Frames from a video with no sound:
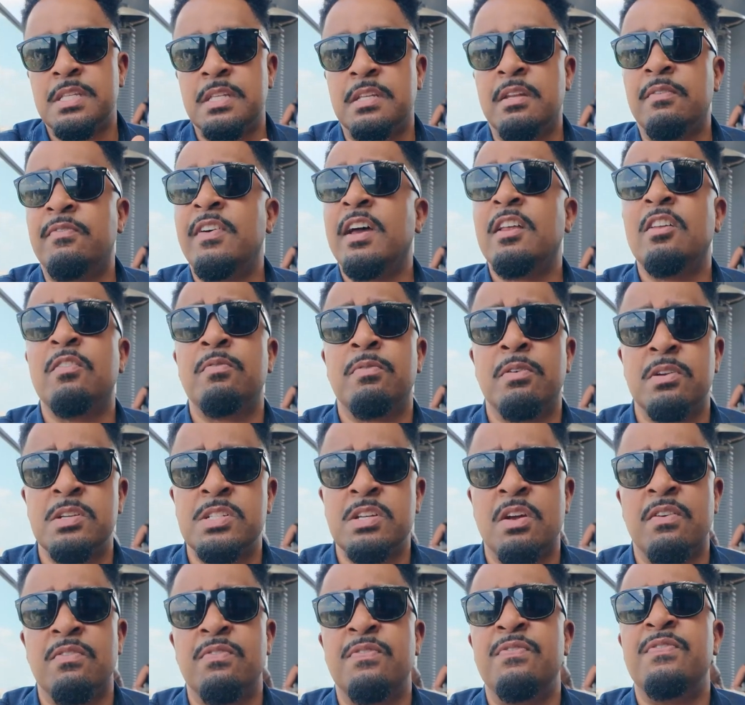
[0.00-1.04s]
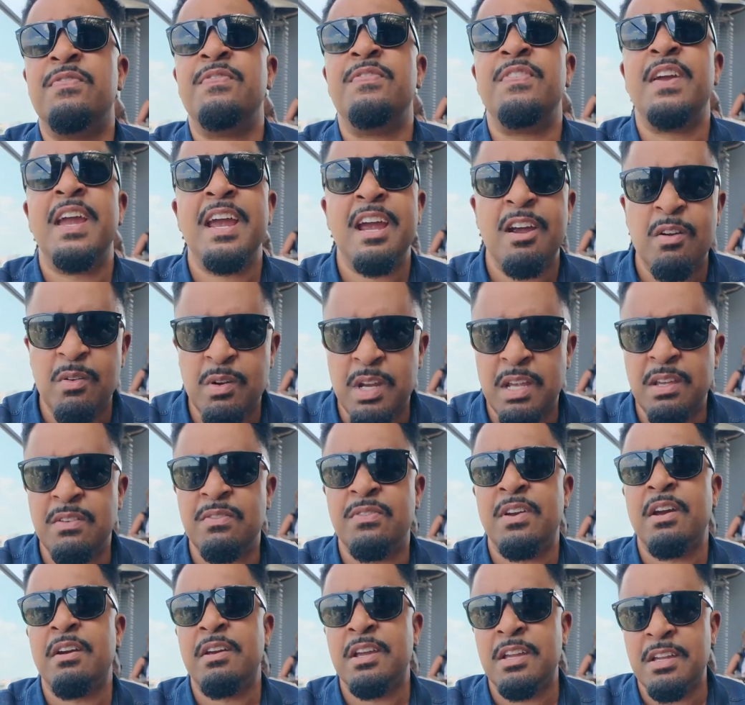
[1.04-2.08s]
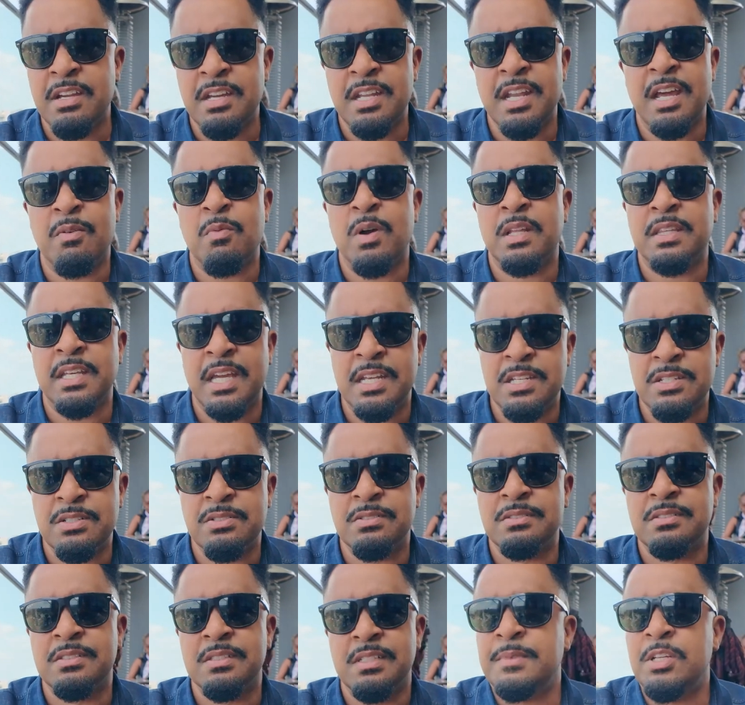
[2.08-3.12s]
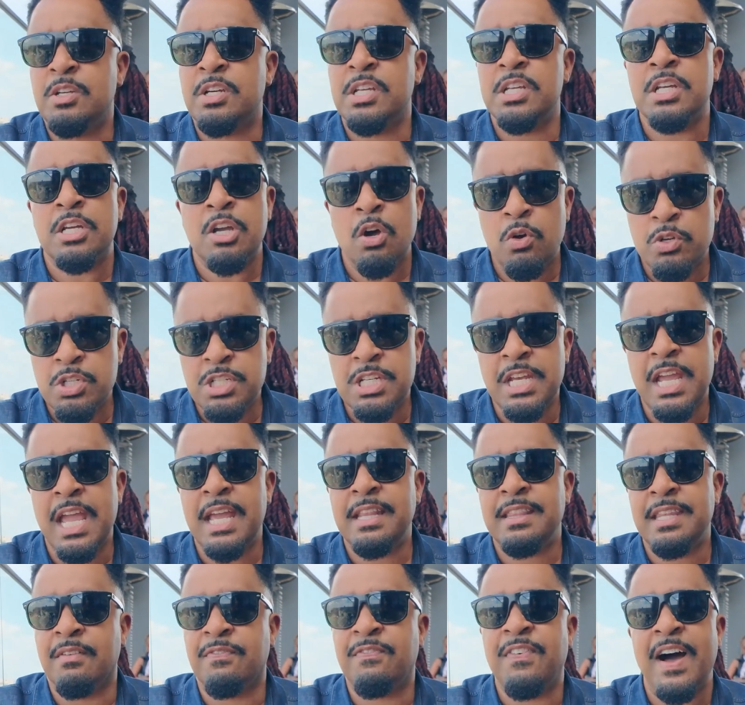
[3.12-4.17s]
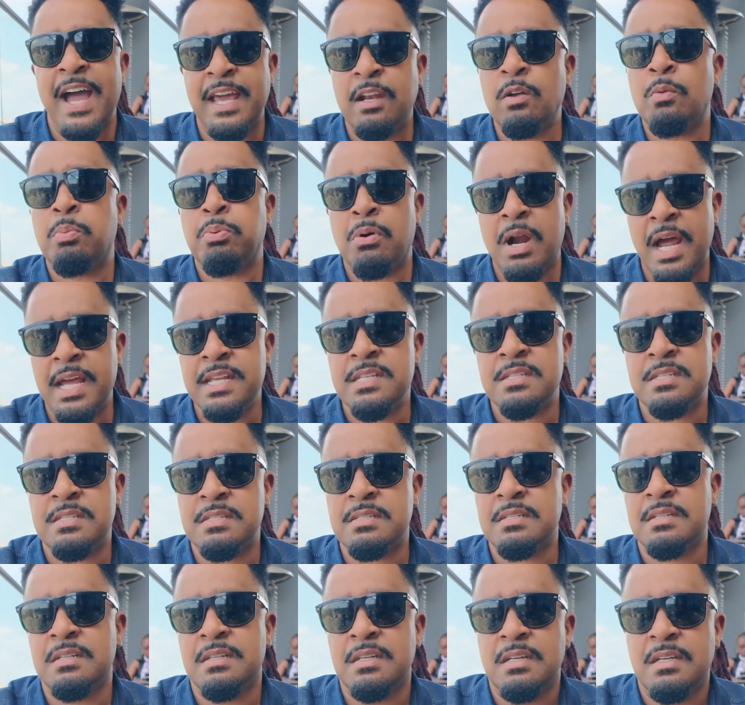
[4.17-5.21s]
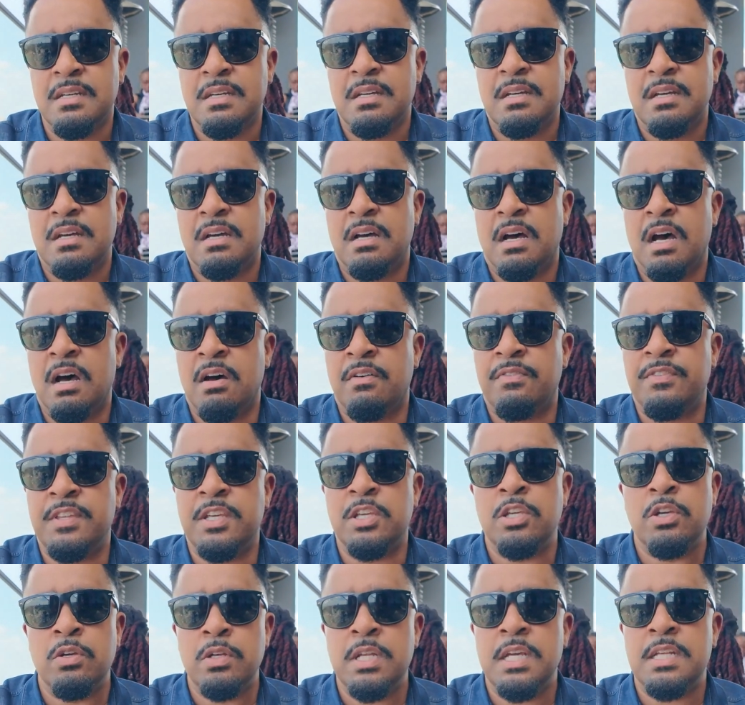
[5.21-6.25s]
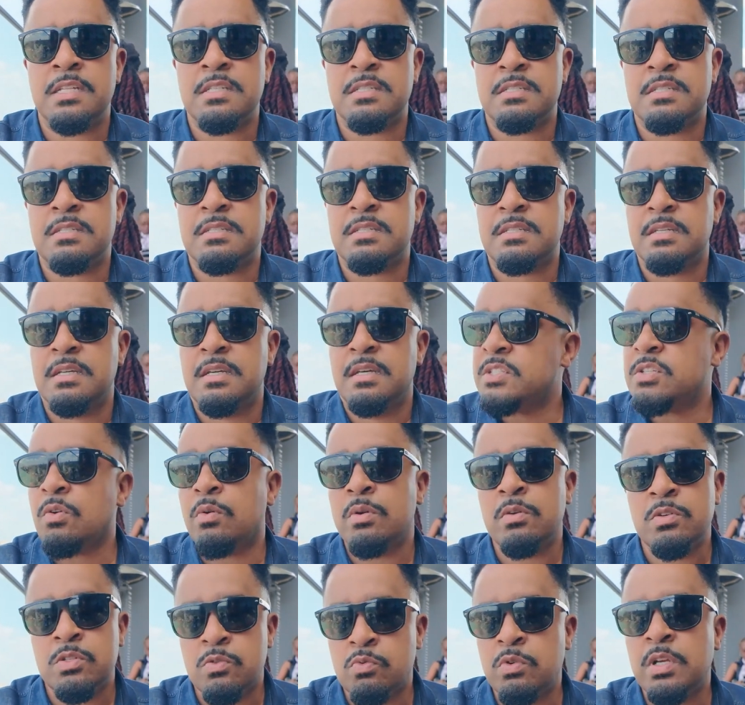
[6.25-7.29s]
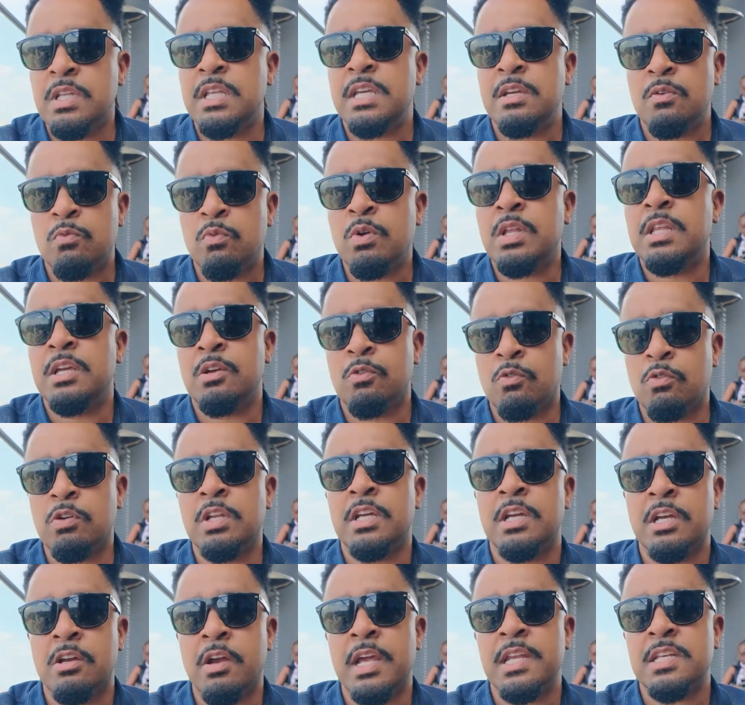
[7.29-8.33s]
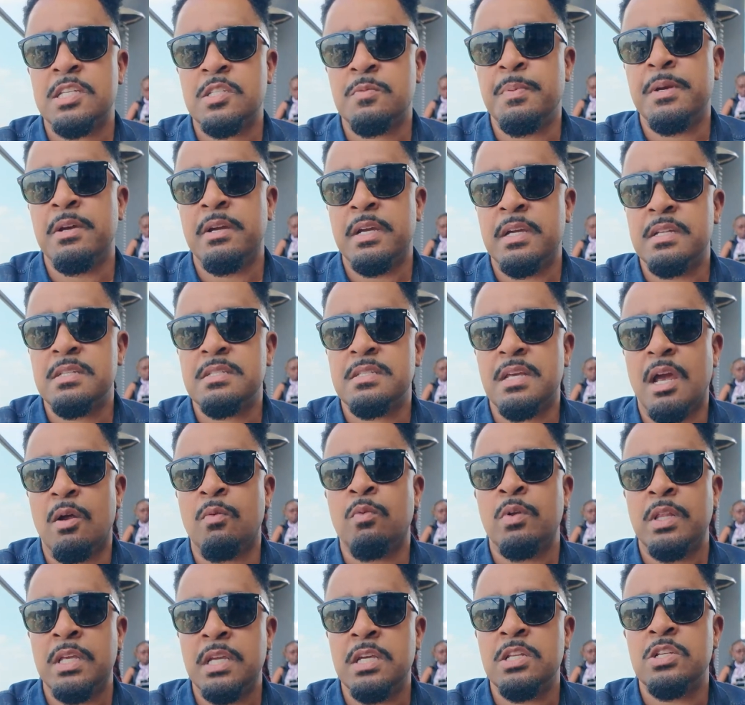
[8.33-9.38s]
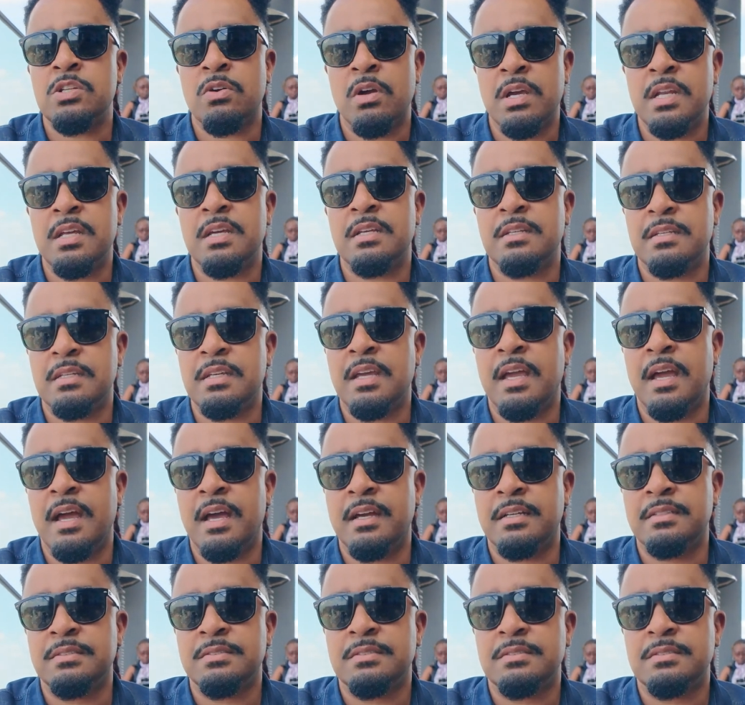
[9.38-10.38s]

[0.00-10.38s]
The developers are very, very good at what they do. You can negotiate the final price of the units. So it was really, really, really great experience. I really enjoyed it, yeah.